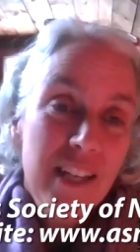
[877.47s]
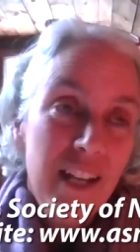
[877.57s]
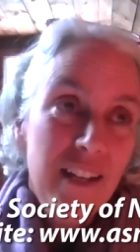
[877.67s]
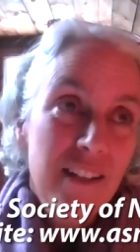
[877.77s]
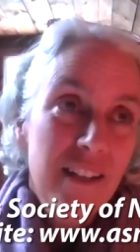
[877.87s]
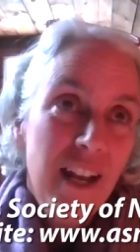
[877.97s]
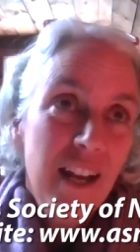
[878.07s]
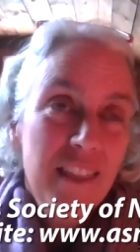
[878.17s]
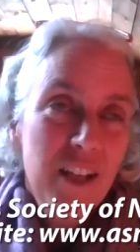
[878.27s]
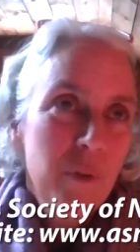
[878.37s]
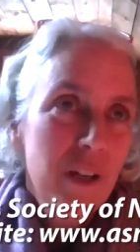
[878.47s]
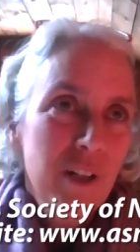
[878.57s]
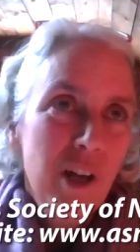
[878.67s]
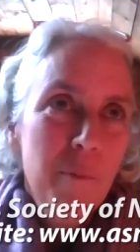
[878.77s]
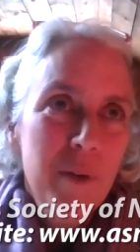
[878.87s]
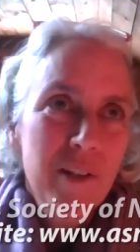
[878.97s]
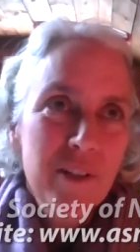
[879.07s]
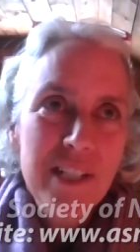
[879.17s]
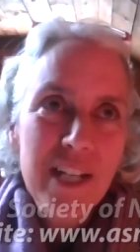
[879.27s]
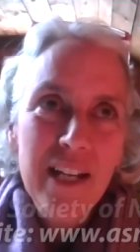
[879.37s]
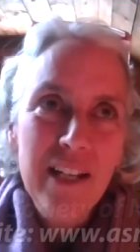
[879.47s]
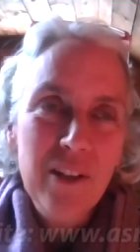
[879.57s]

and and I think we have a common understanding